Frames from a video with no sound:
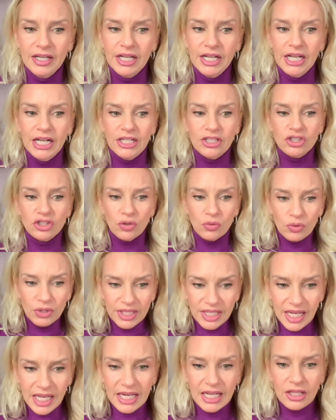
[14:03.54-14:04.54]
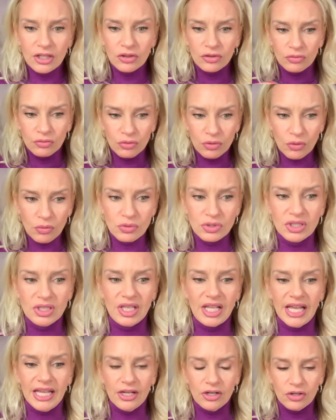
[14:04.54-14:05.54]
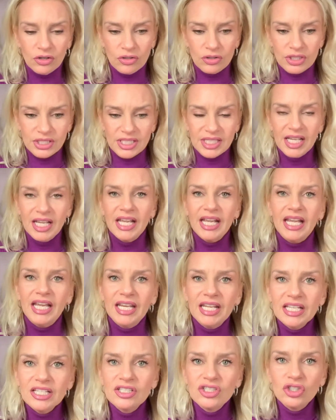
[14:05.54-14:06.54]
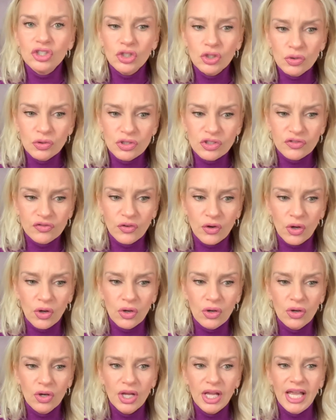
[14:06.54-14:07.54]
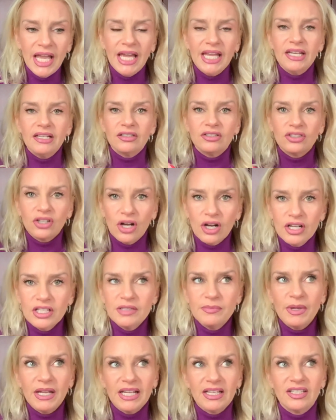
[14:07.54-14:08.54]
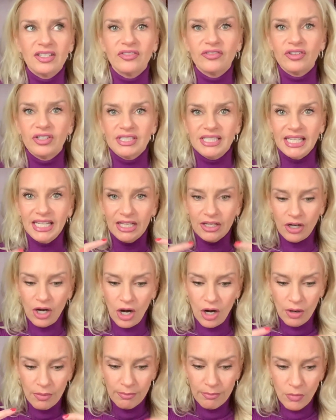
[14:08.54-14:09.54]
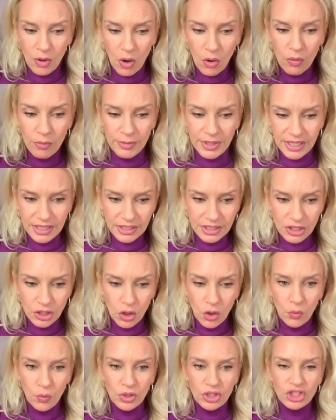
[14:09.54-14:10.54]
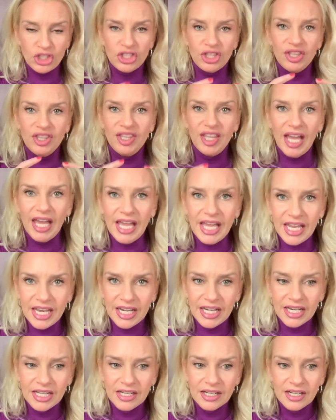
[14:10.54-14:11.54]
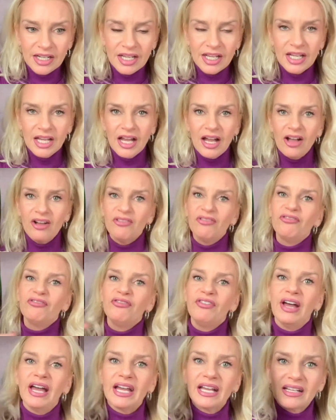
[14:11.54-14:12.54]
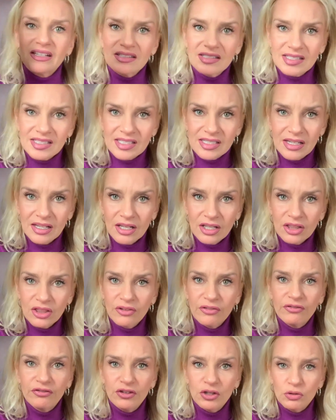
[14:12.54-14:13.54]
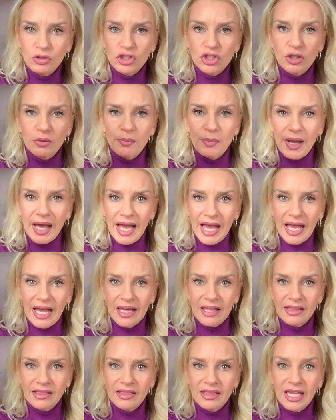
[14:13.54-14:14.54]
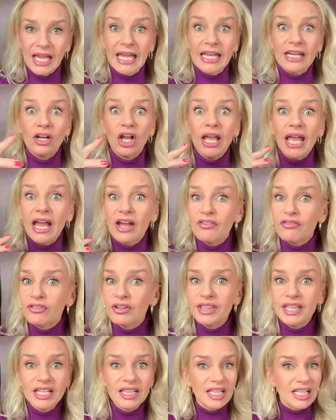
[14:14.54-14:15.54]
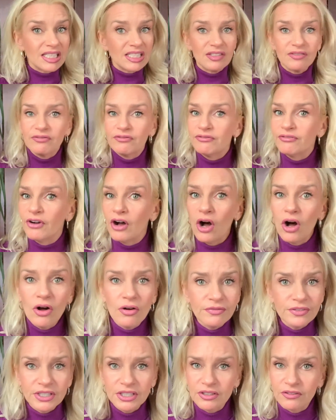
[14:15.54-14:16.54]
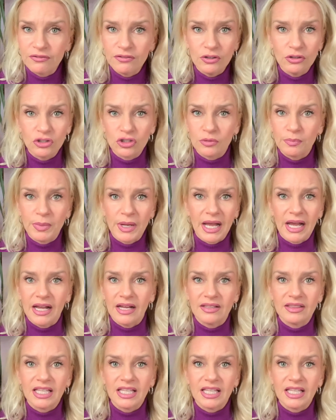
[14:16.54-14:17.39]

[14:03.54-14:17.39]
And so getting through those layers, it is useful, and it does make a difference in our moment, which then affects the future path and everything that's involved in the future path.